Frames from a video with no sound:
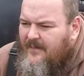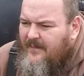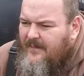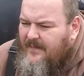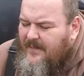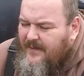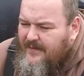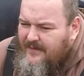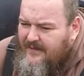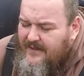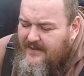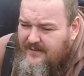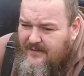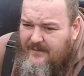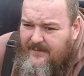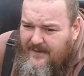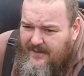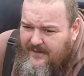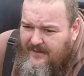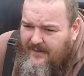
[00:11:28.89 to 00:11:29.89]
but there is going to
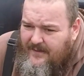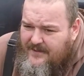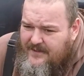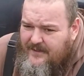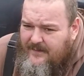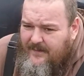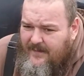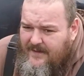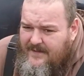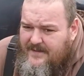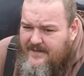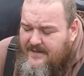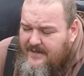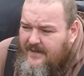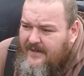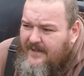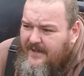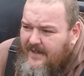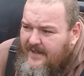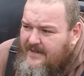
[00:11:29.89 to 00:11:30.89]
be consequences to
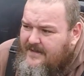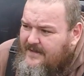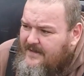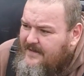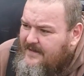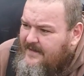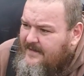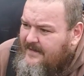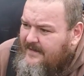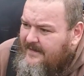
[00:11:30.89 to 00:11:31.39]
your actions.